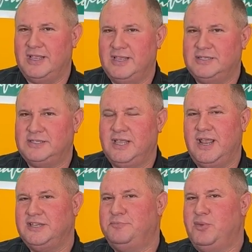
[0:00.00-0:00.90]
is it
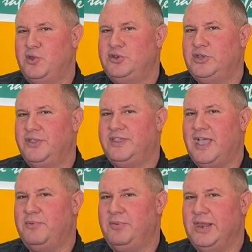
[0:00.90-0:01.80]
has Bluetooth
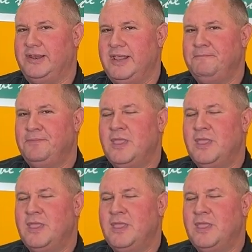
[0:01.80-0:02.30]
capability.